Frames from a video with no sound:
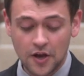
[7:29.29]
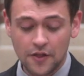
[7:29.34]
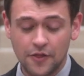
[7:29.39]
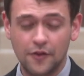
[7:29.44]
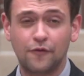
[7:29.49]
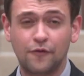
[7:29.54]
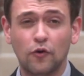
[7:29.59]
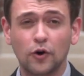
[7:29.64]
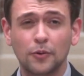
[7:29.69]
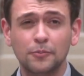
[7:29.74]
the
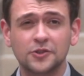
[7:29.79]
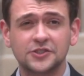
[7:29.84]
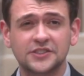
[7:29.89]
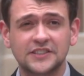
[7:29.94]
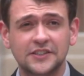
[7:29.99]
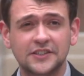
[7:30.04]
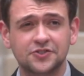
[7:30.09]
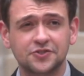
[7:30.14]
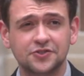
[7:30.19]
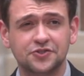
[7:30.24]
former
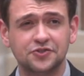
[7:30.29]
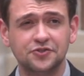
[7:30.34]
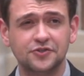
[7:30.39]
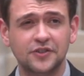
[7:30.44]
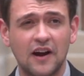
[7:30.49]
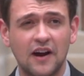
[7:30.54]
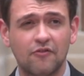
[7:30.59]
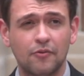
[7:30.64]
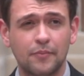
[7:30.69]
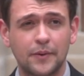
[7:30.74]
Central Student
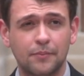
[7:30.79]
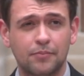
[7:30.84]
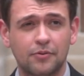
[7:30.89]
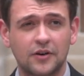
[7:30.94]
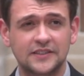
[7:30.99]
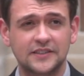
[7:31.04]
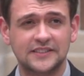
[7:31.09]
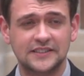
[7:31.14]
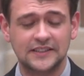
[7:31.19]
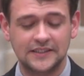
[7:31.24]
Government
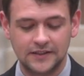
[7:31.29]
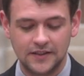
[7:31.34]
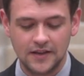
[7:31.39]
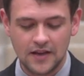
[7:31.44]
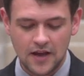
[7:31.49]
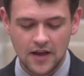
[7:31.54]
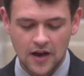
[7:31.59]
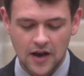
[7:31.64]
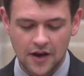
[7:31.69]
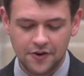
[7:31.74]
President,
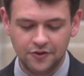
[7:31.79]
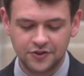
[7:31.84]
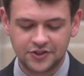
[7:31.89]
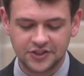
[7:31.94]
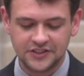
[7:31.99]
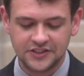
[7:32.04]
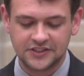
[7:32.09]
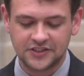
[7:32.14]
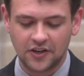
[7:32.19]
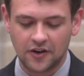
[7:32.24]

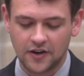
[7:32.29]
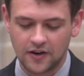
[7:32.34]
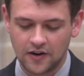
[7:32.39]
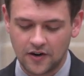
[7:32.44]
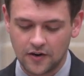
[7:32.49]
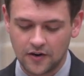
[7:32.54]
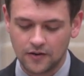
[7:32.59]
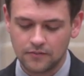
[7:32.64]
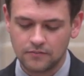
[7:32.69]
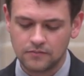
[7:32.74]
Anushka
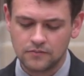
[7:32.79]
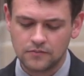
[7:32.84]
Sarkar,